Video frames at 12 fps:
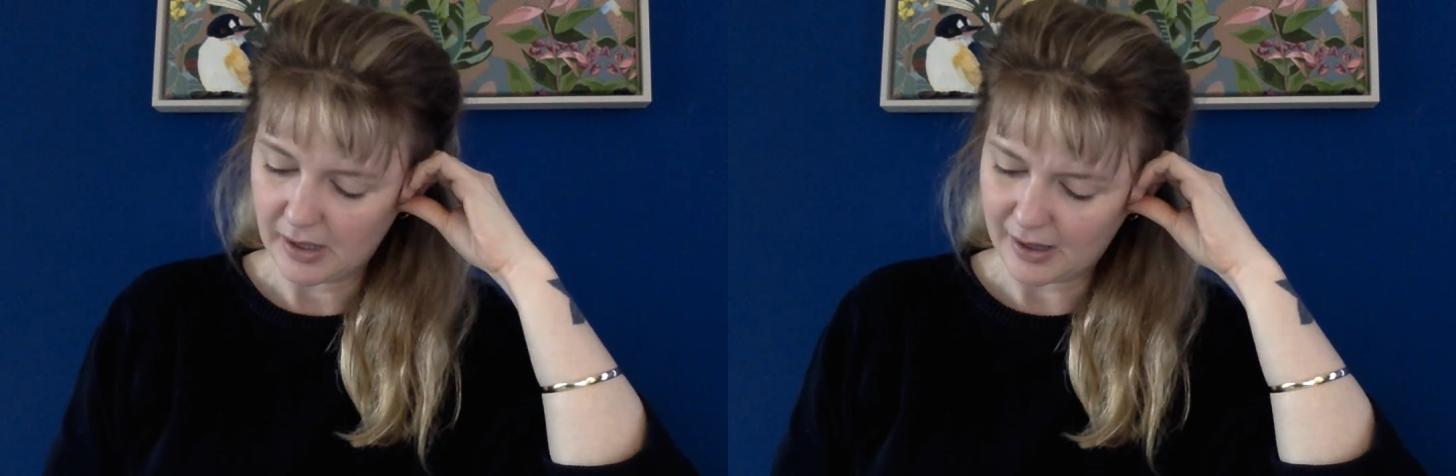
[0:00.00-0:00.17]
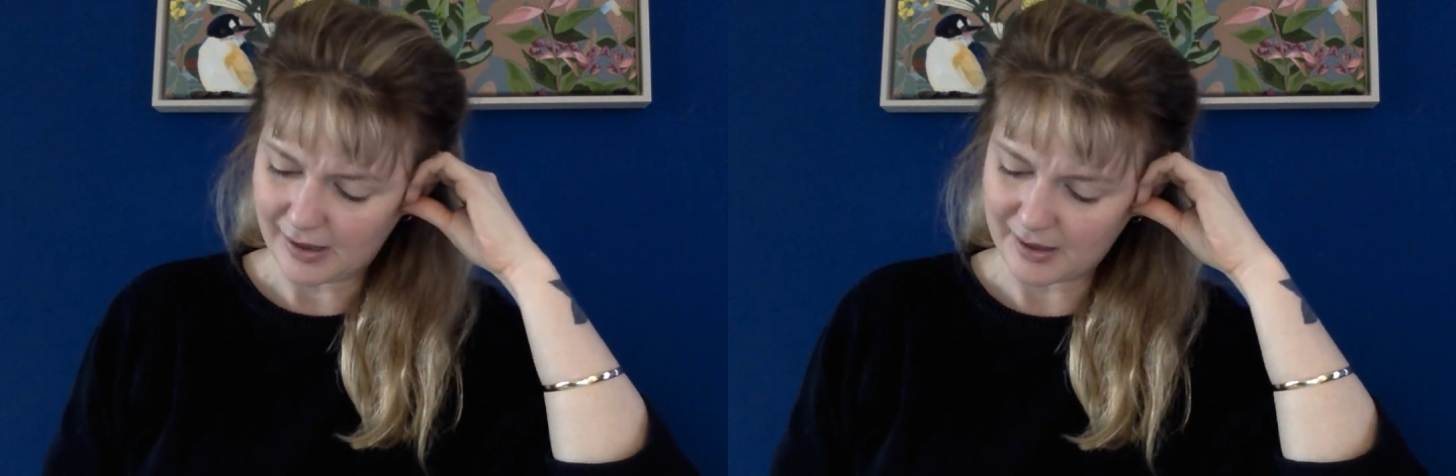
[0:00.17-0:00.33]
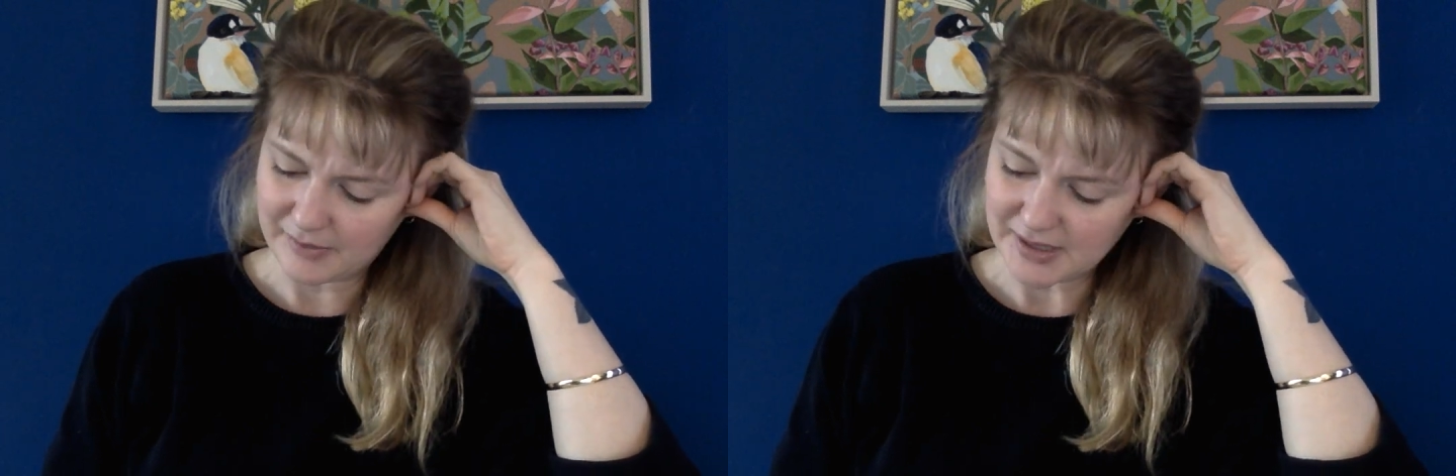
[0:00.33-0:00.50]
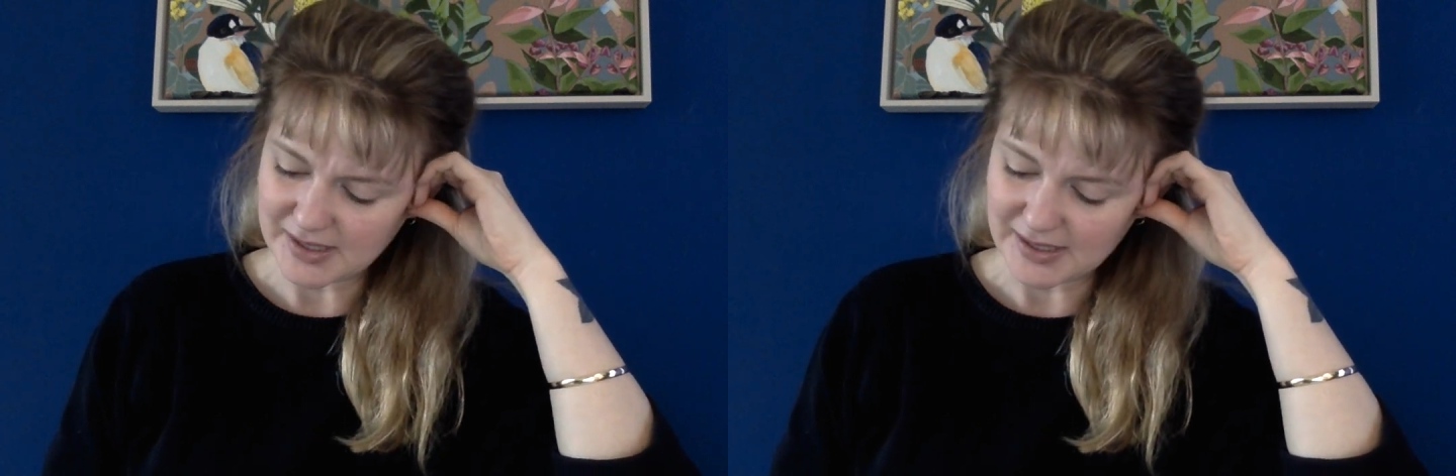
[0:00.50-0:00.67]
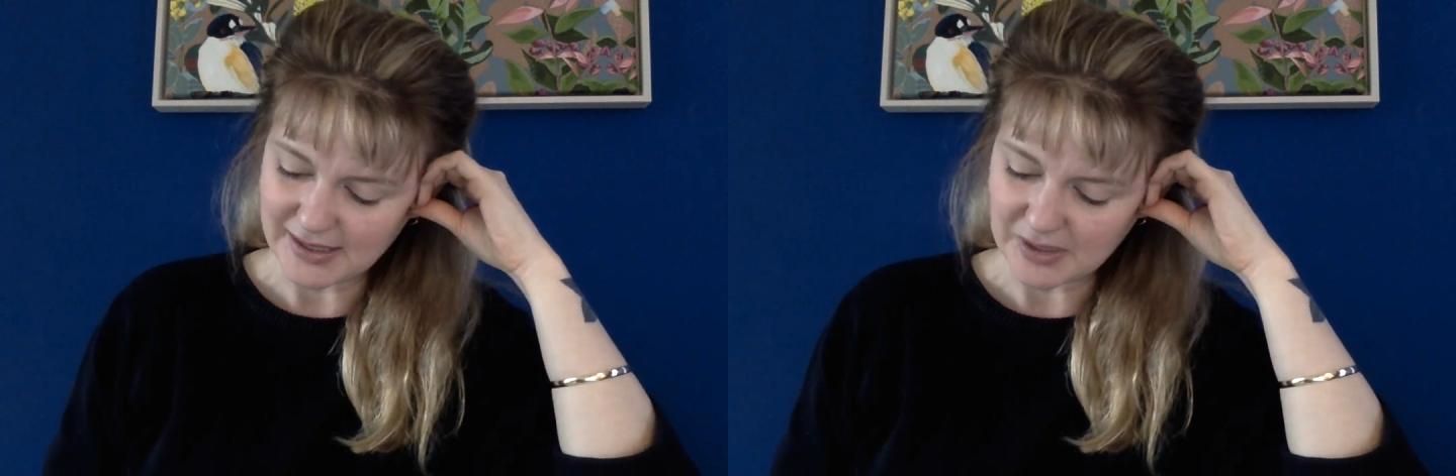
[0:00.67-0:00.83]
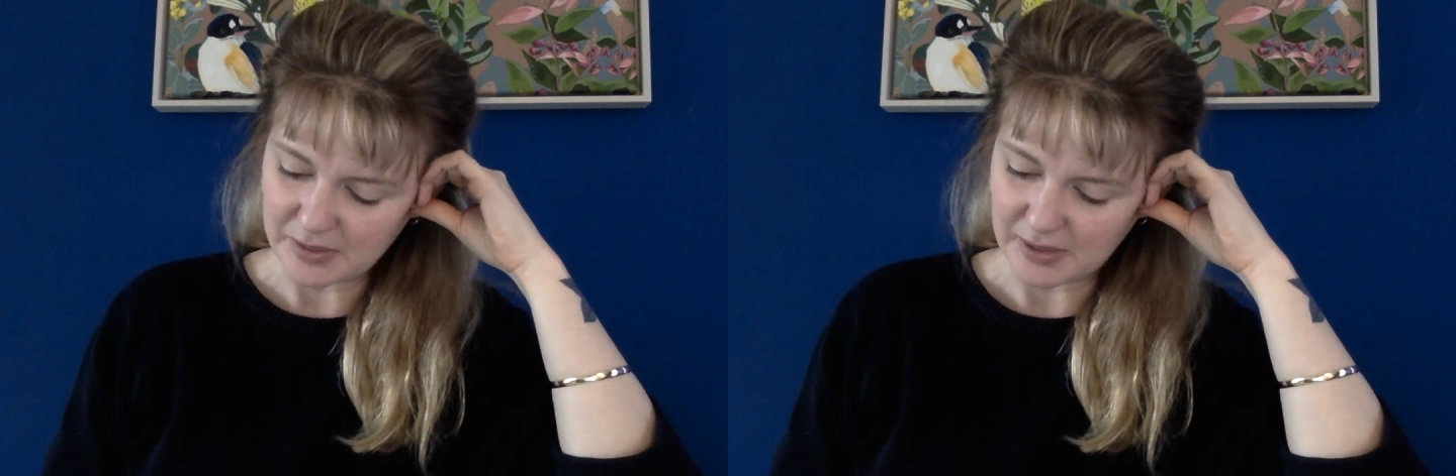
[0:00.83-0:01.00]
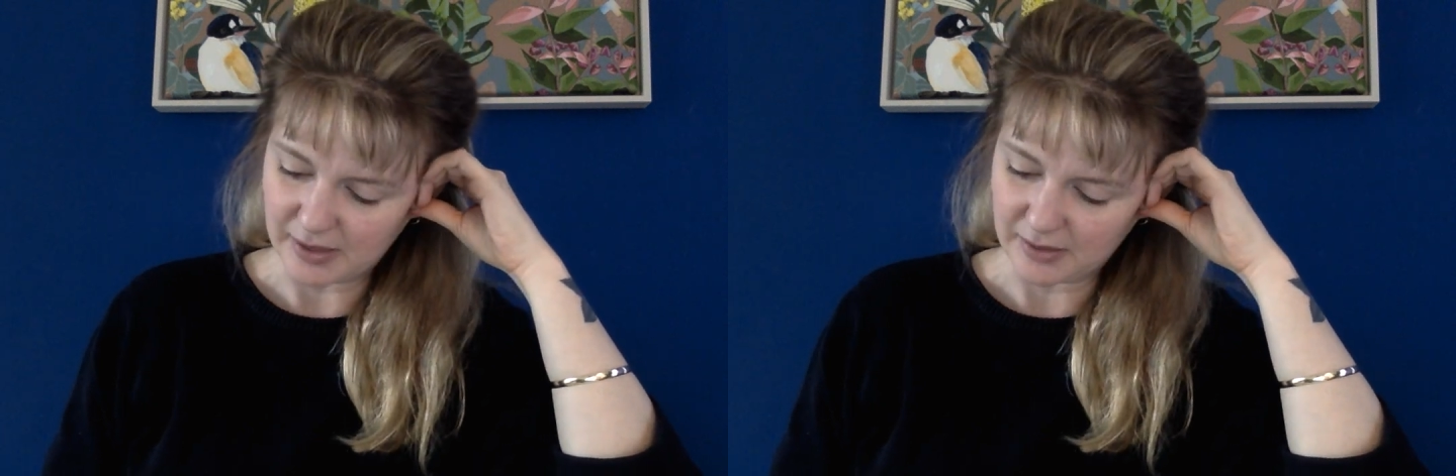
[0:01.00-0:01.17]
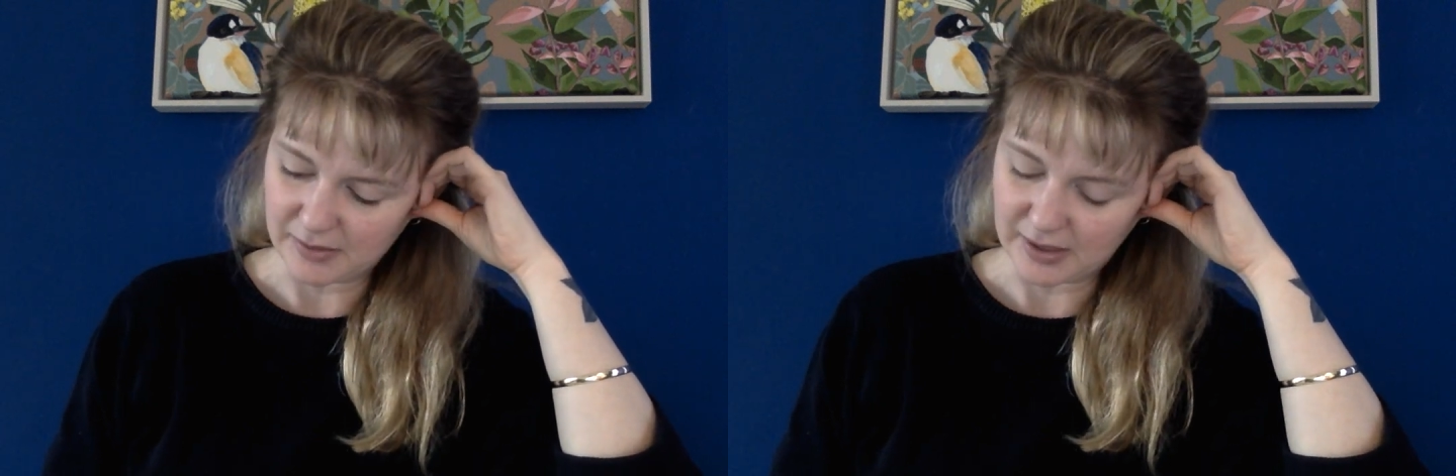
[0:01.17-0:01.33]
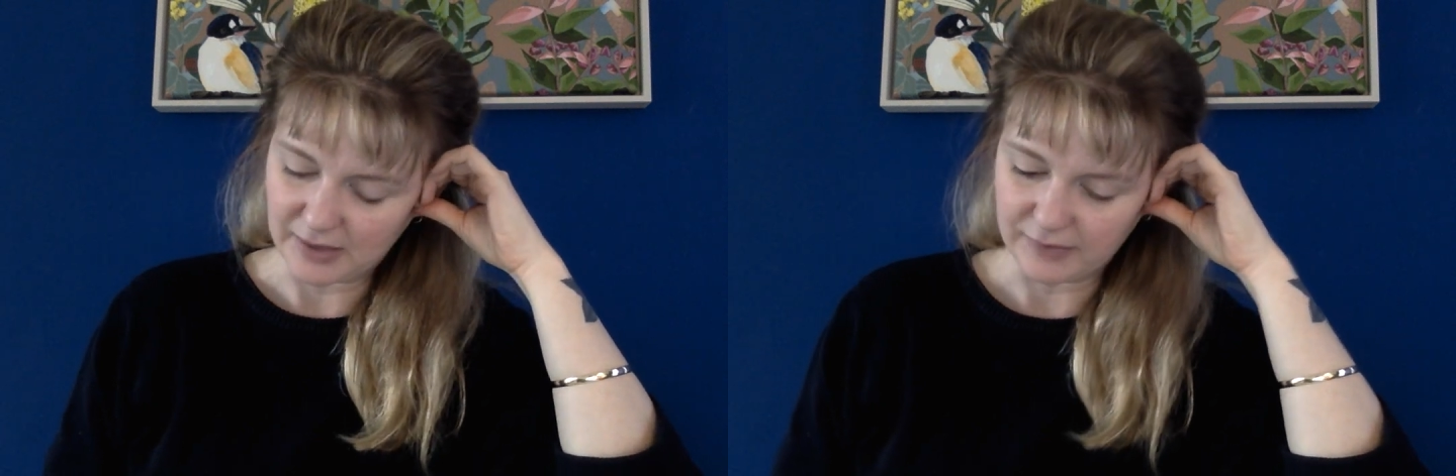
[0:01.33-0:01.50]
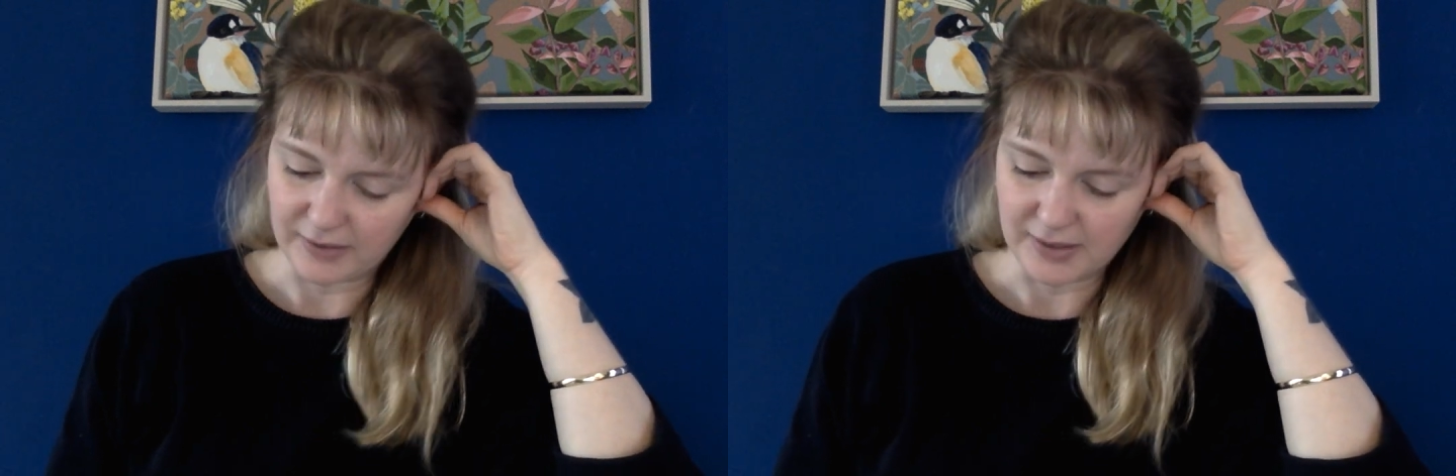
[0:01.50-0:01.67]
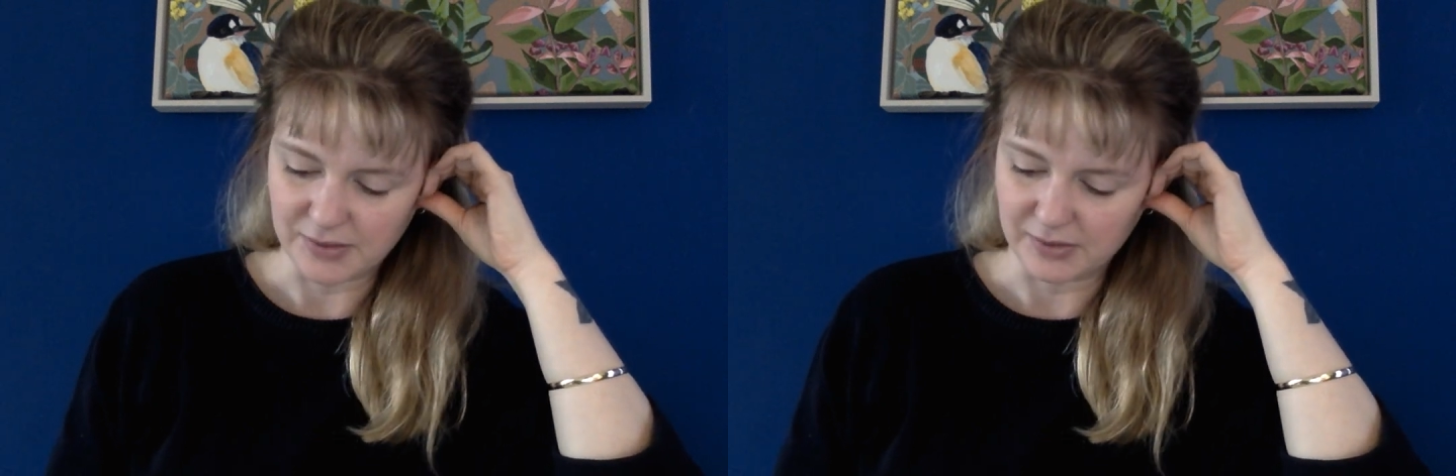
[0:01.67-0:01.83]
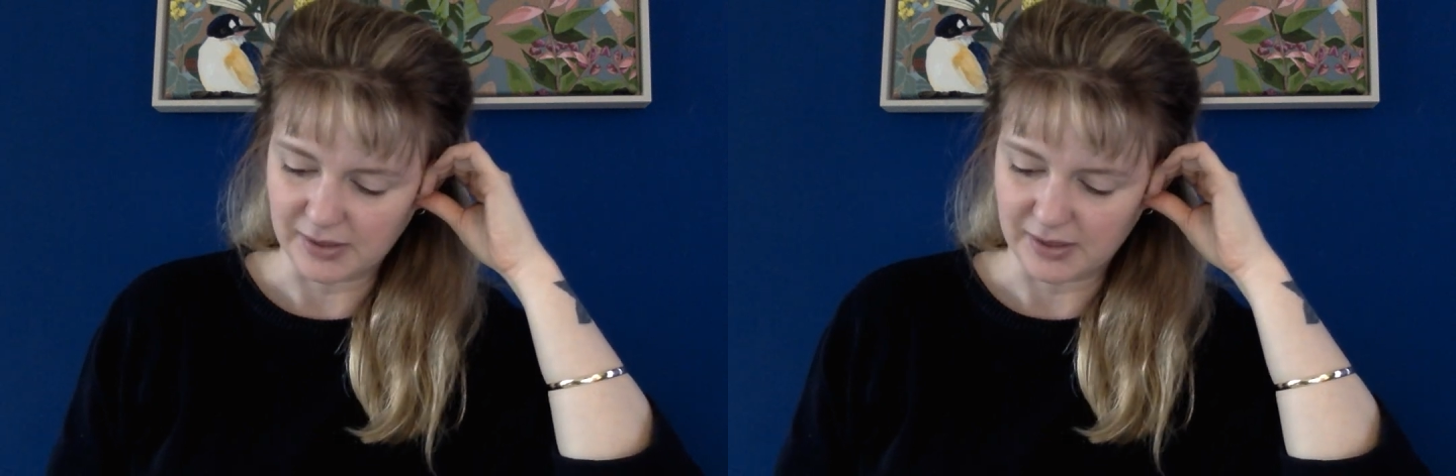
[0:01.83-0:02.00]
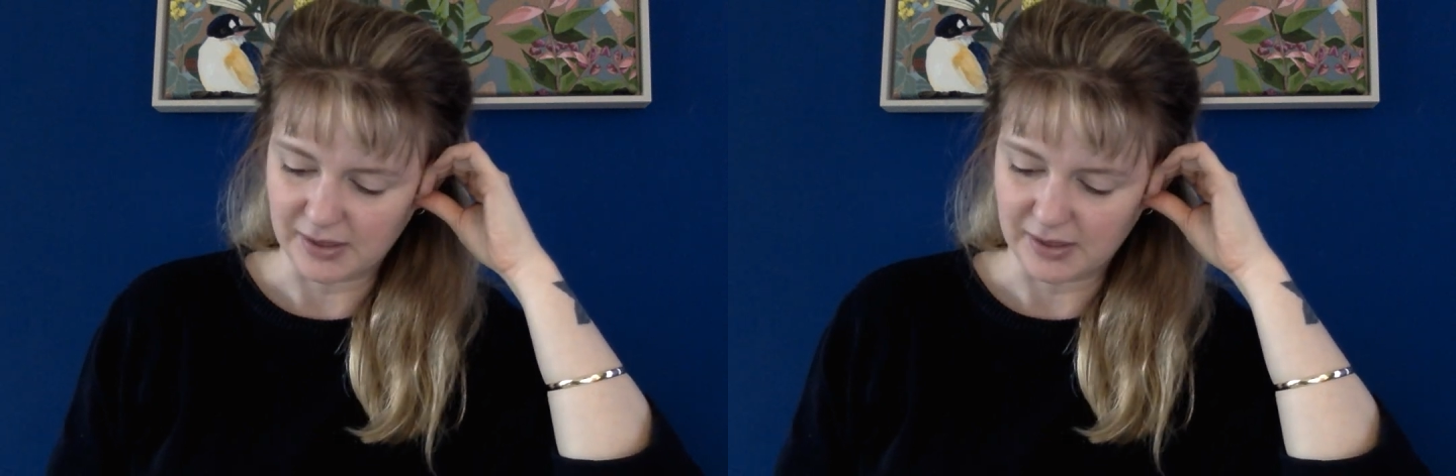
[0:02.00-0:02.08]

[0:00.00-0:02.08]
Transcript: There's things about them that he finds really